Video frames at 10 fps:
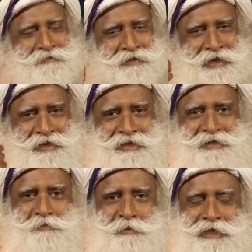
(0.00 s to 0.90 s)

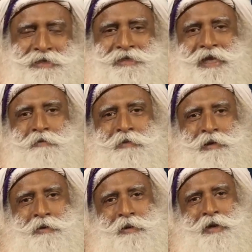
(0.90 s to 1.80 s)
various places I've
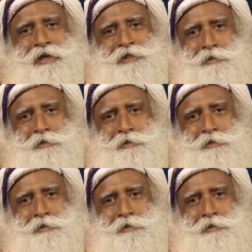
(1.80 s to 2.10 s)
been going and